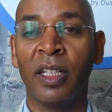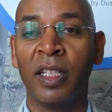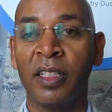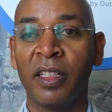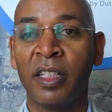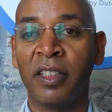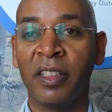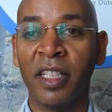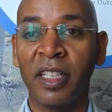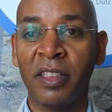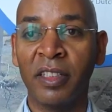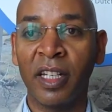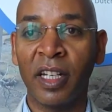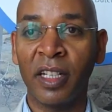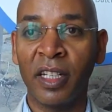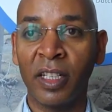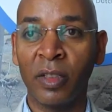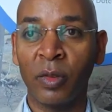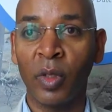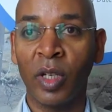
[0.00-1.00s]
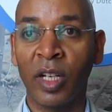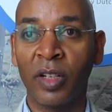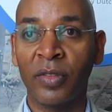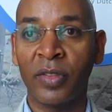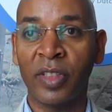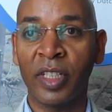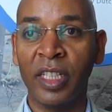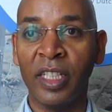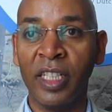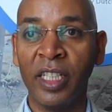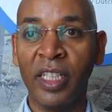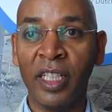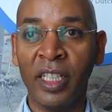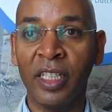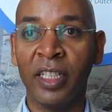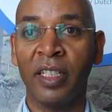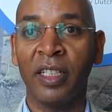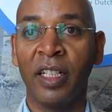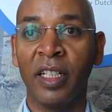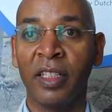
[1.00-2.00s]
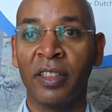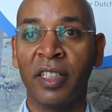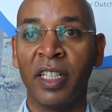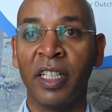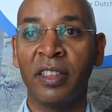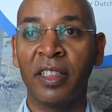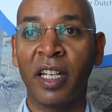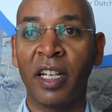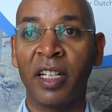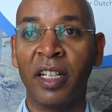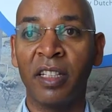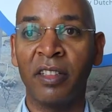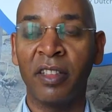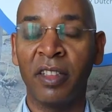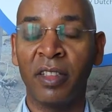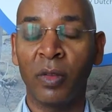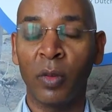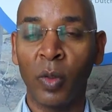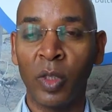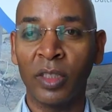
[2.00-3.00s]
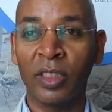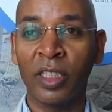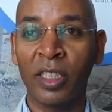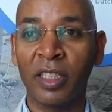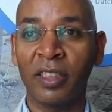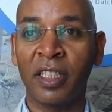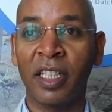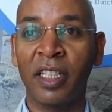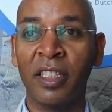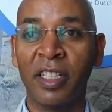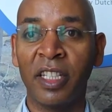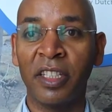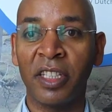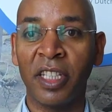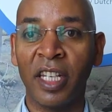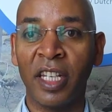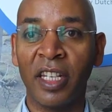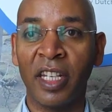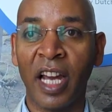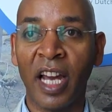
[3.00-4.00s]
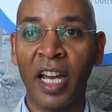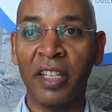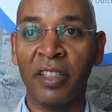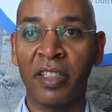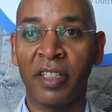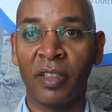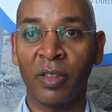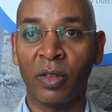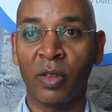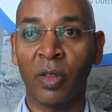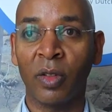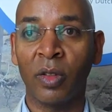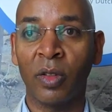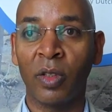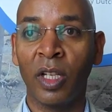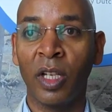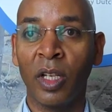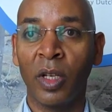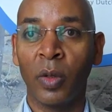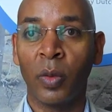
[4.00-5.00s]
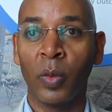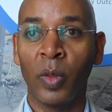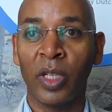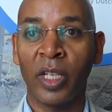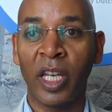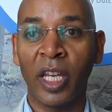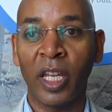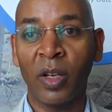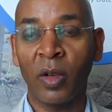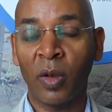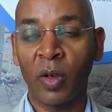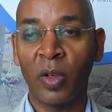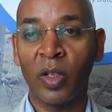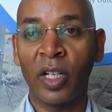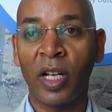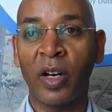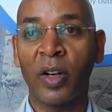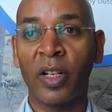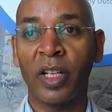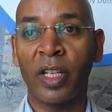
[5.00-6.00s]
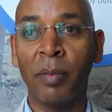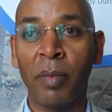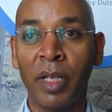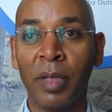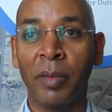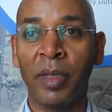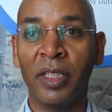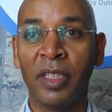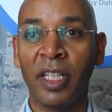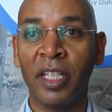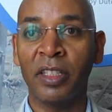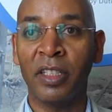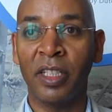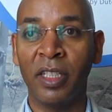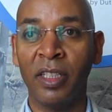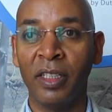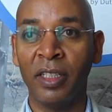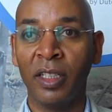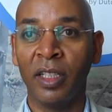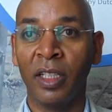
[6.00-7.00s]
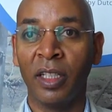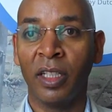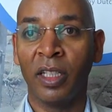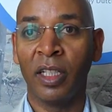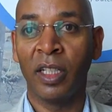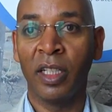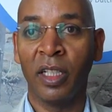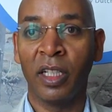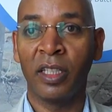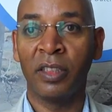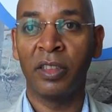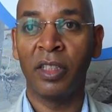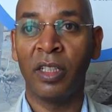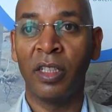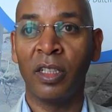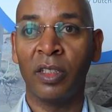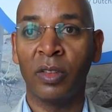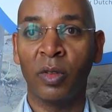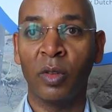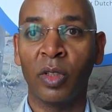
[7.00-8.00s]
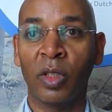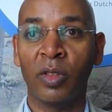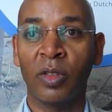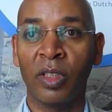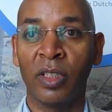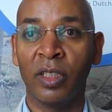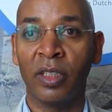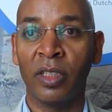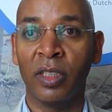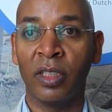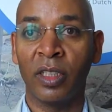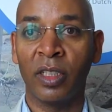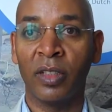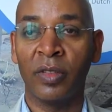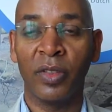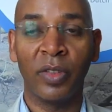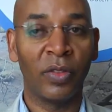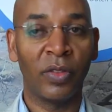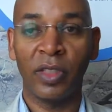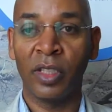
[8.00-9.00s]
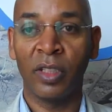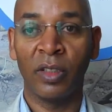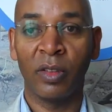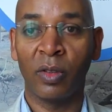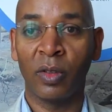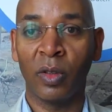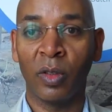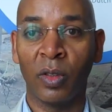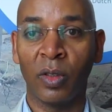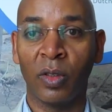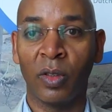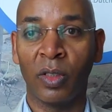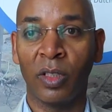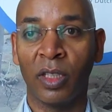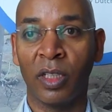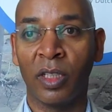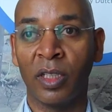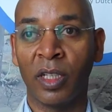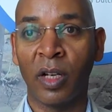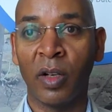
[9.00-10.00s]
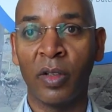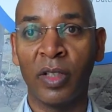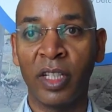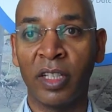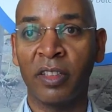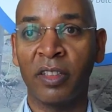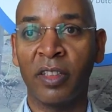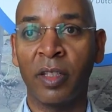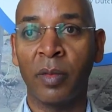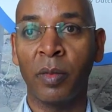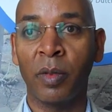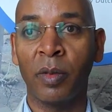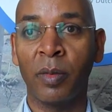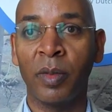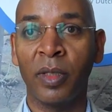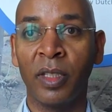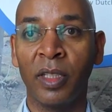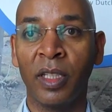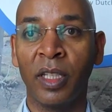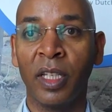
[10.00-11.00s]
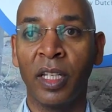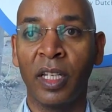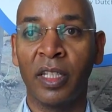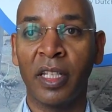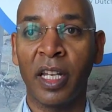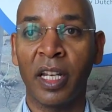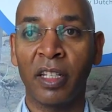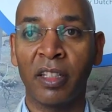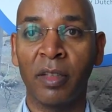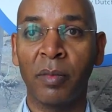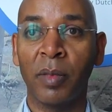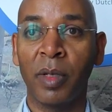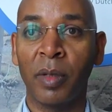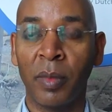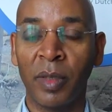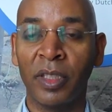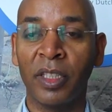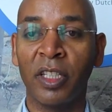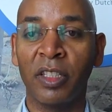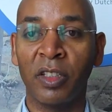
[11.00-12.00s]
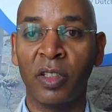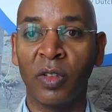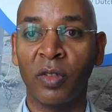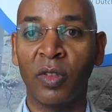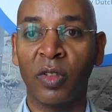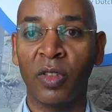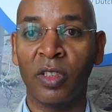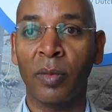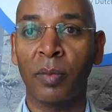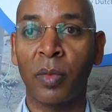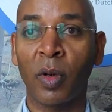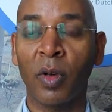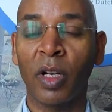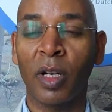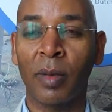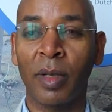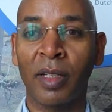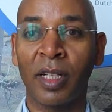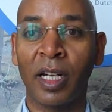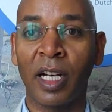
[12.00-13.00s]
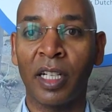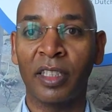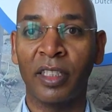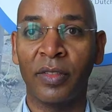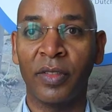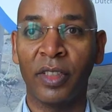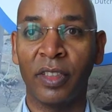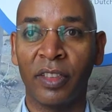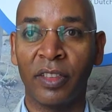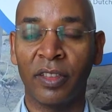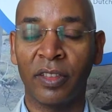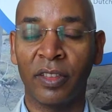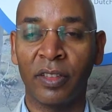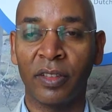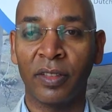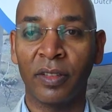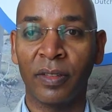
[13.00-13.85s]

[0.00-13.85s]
the set targets. We have clear set targets in water, sanitation and hygiene, so we carry on our implementation until 2015. So our next step will be direct implementation of the program activities.